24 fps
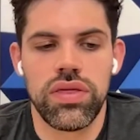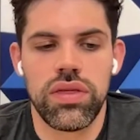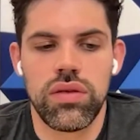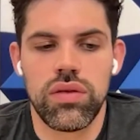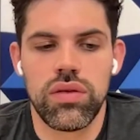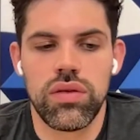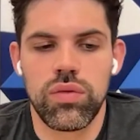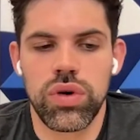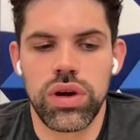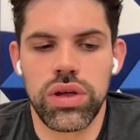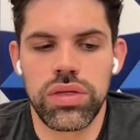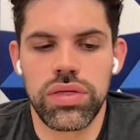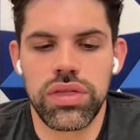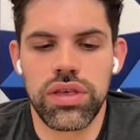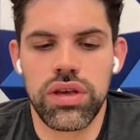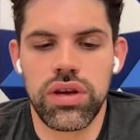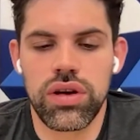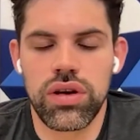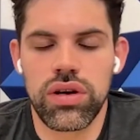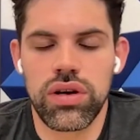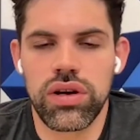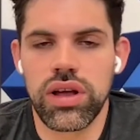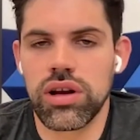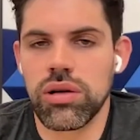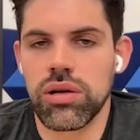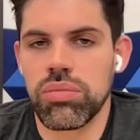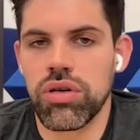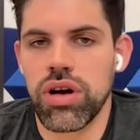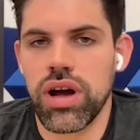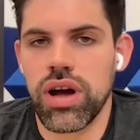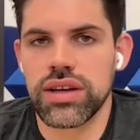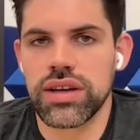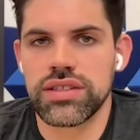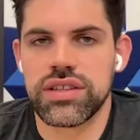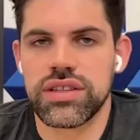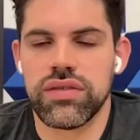with your
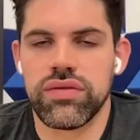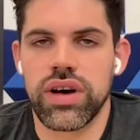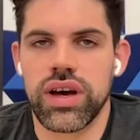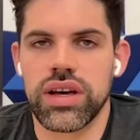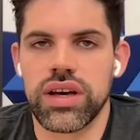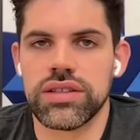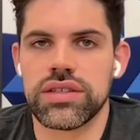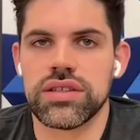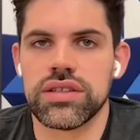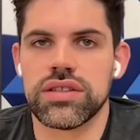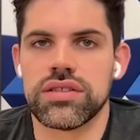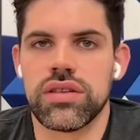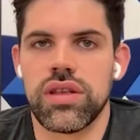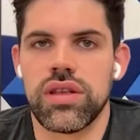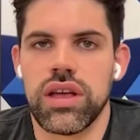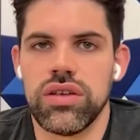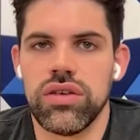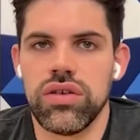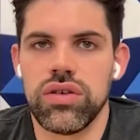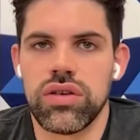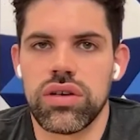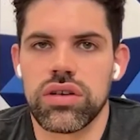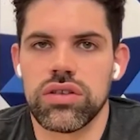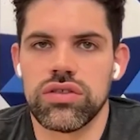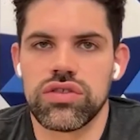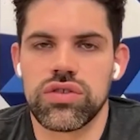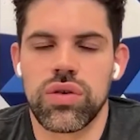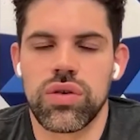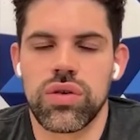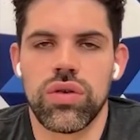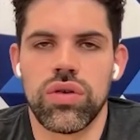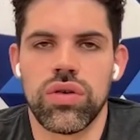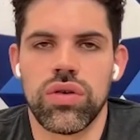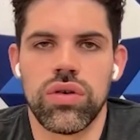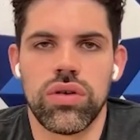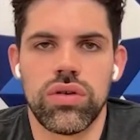enterprise devices that you
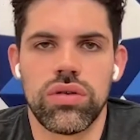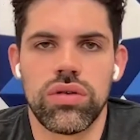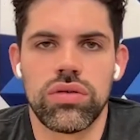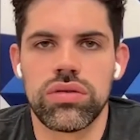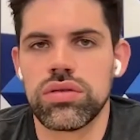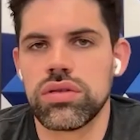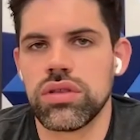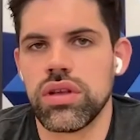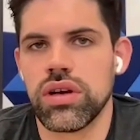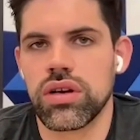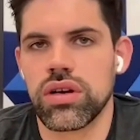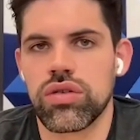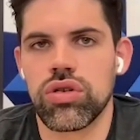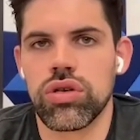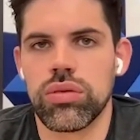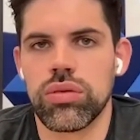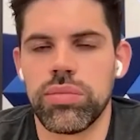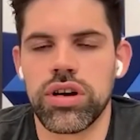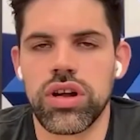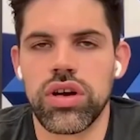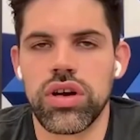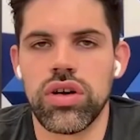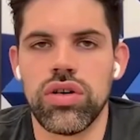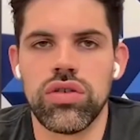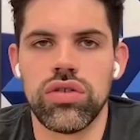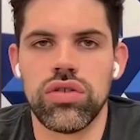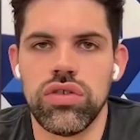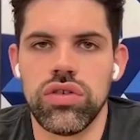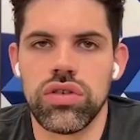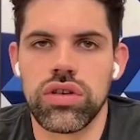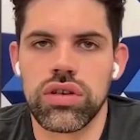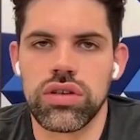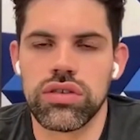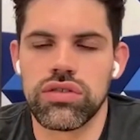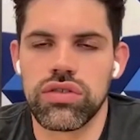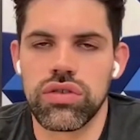control, they're corporate owned, you
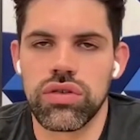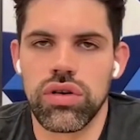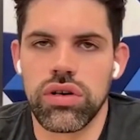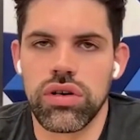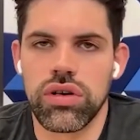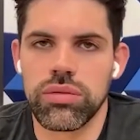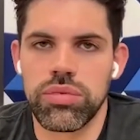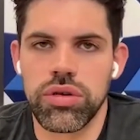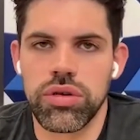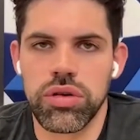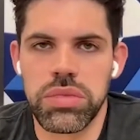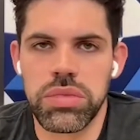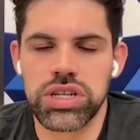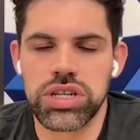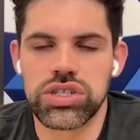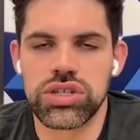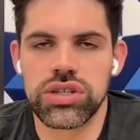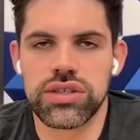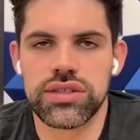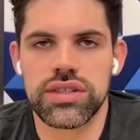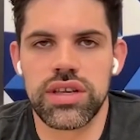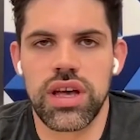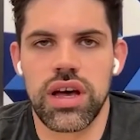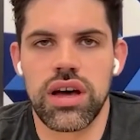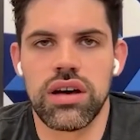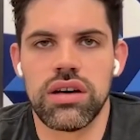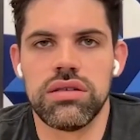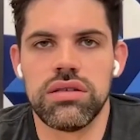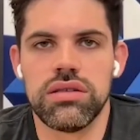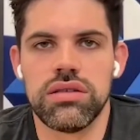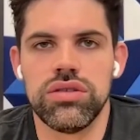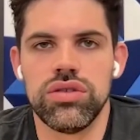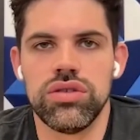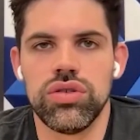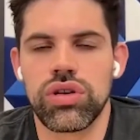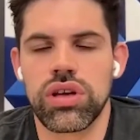control all the permissions on,
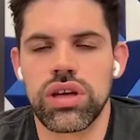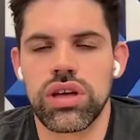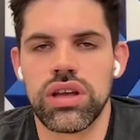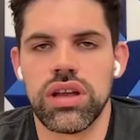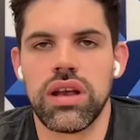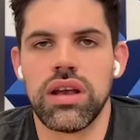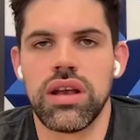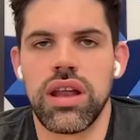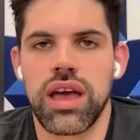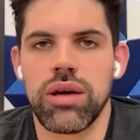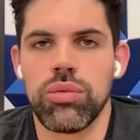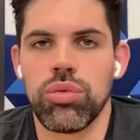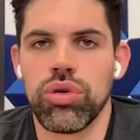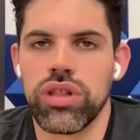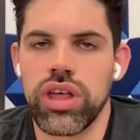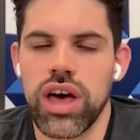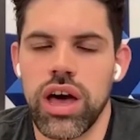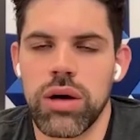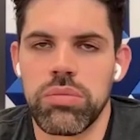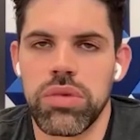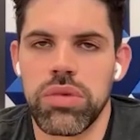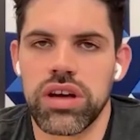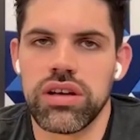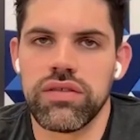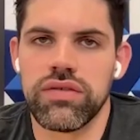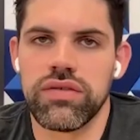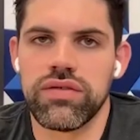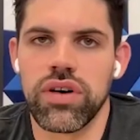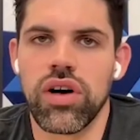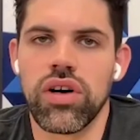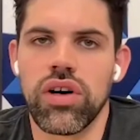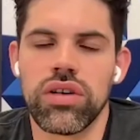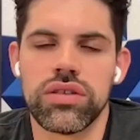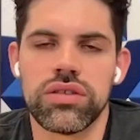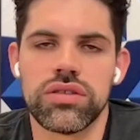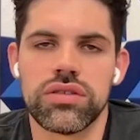you can enable that by
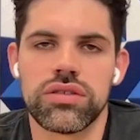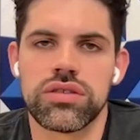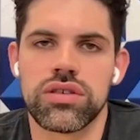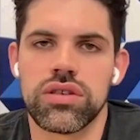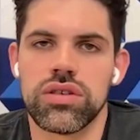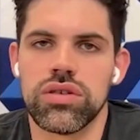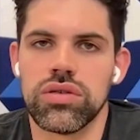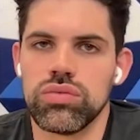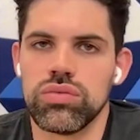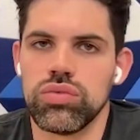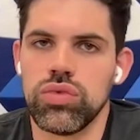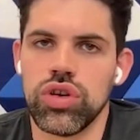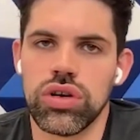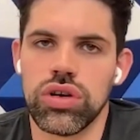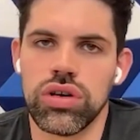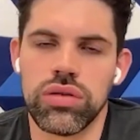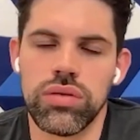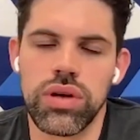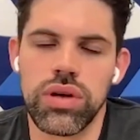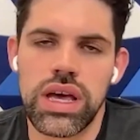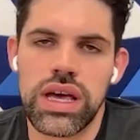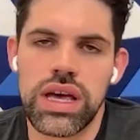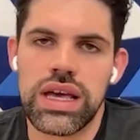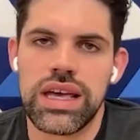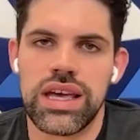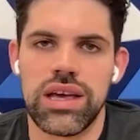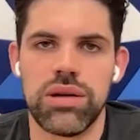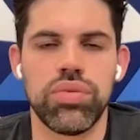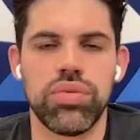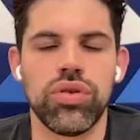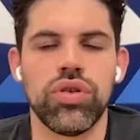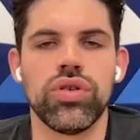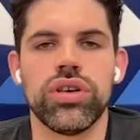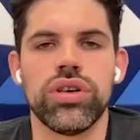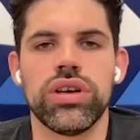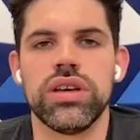default. And so your
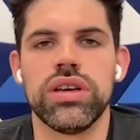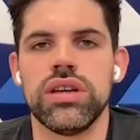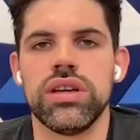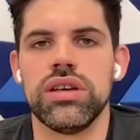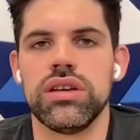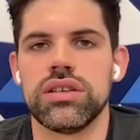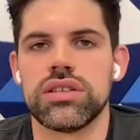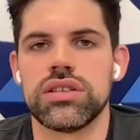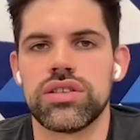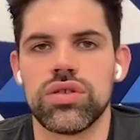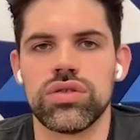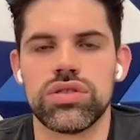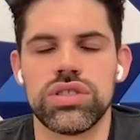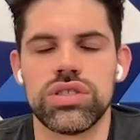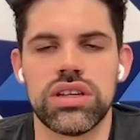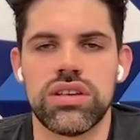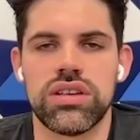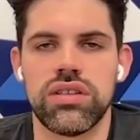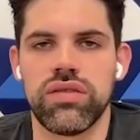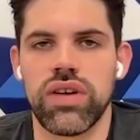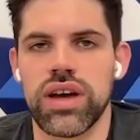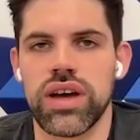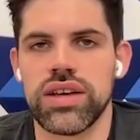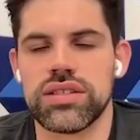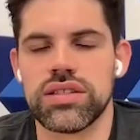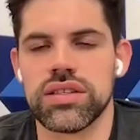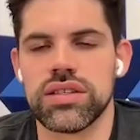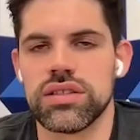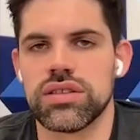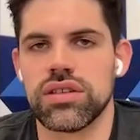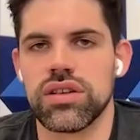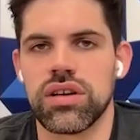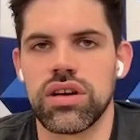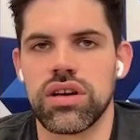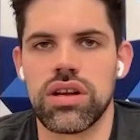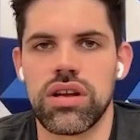employee associate devices
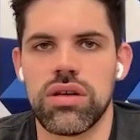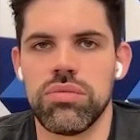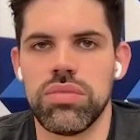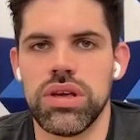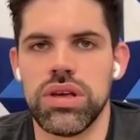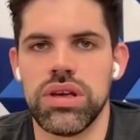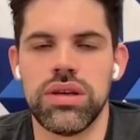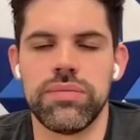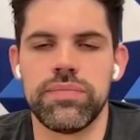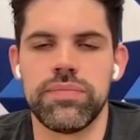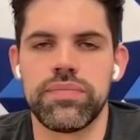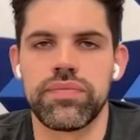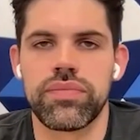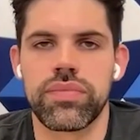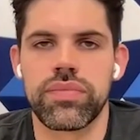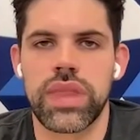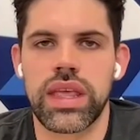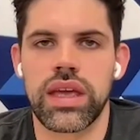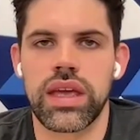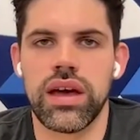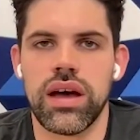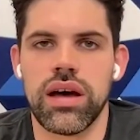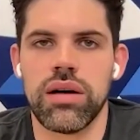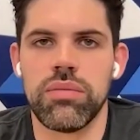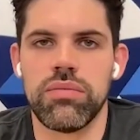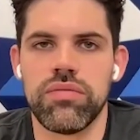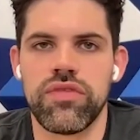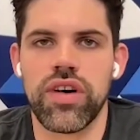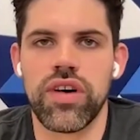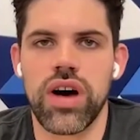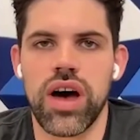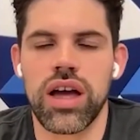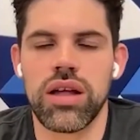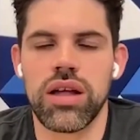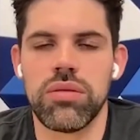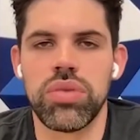are going to be
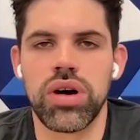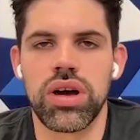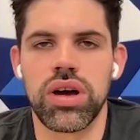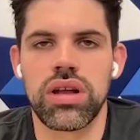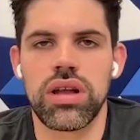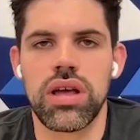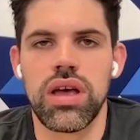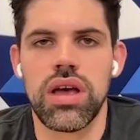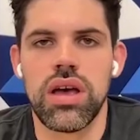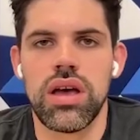fine. But